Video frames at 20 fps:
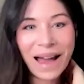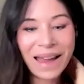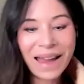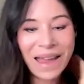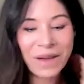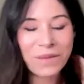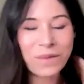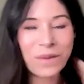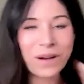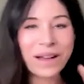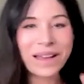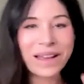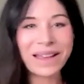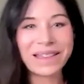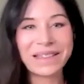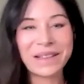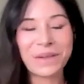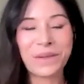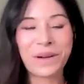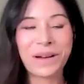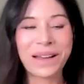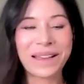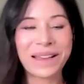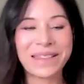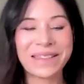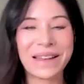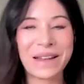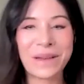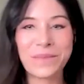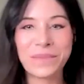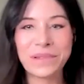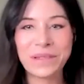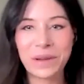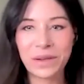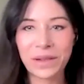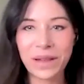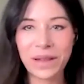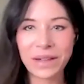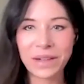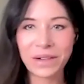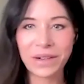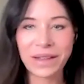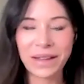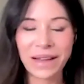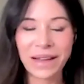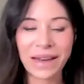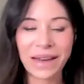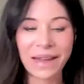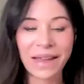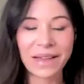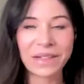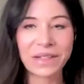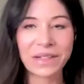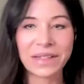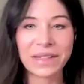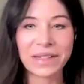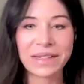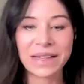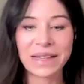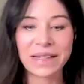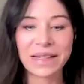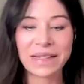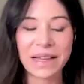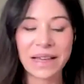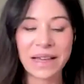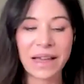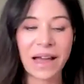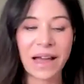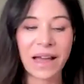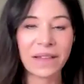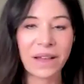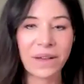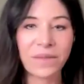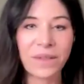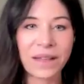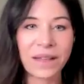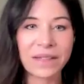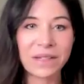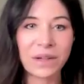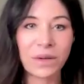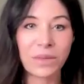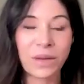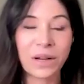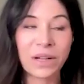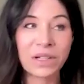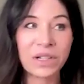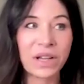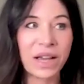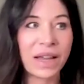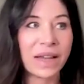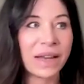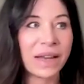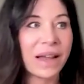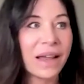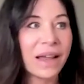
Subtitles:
It was. And I'm so glad you're on the cutting edge of these things. I love that so much. And